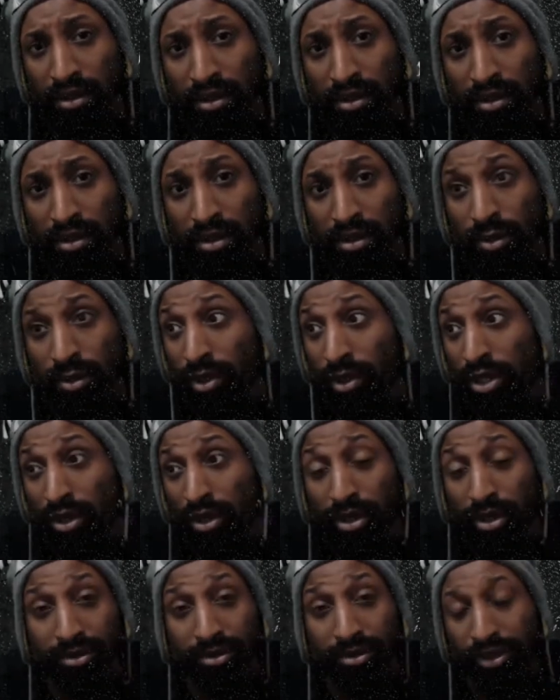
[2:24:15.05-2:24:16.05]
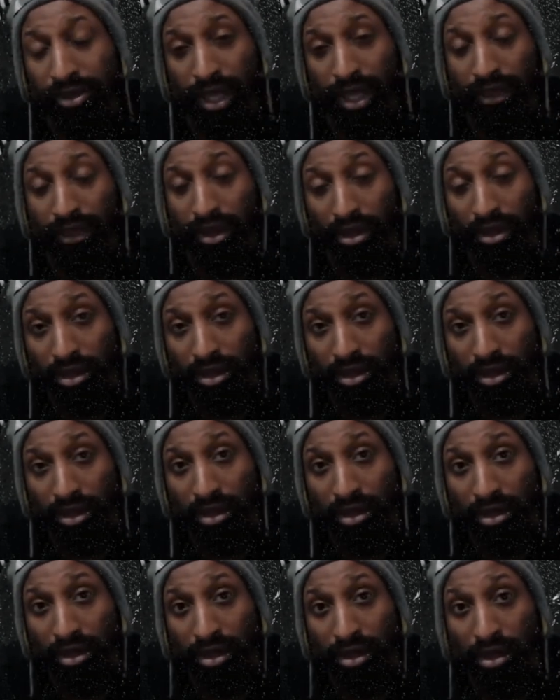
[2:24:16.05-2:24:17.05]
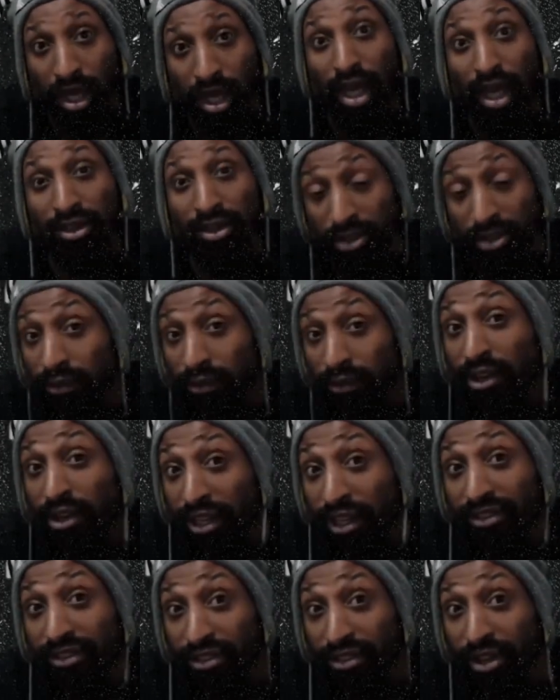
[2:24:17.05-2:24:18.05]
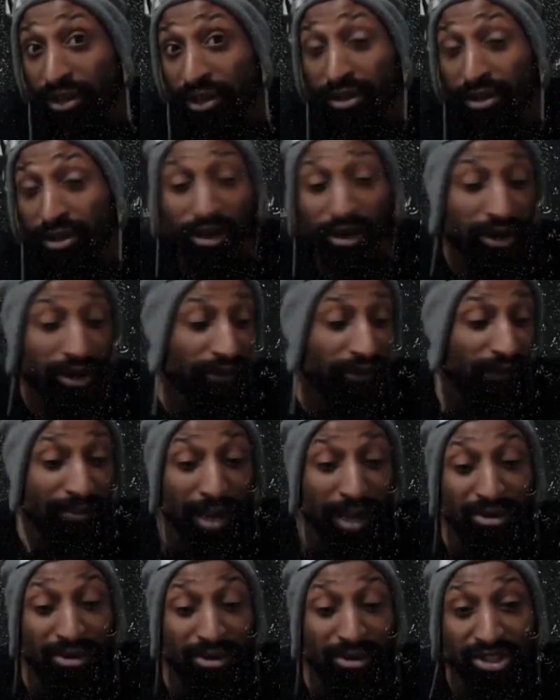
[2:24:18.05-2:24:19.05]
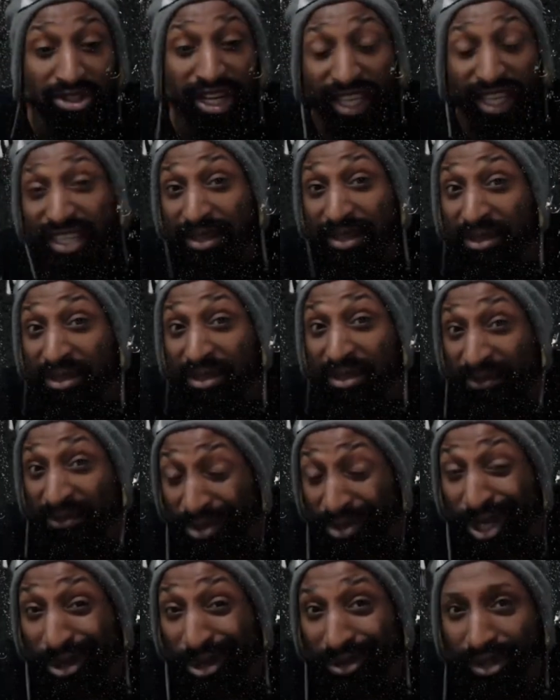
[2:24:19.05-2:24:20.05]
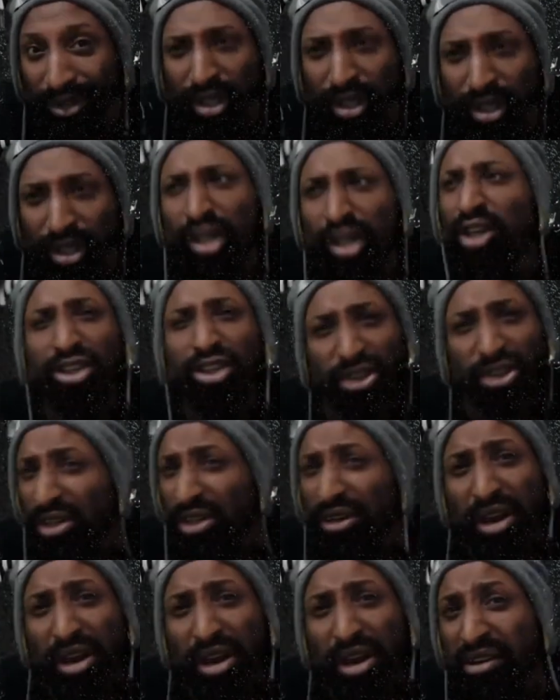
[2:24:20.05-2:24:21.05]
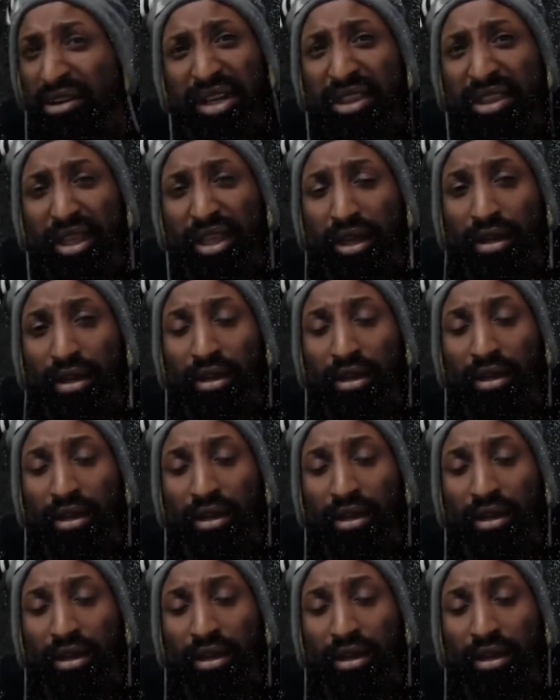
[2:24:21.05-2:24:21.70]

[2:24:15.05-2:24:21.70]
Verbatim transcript: So what do you own? Nothing. Oh, so if you get sued or, or I'm coming to try to get something from you, you don't own anything.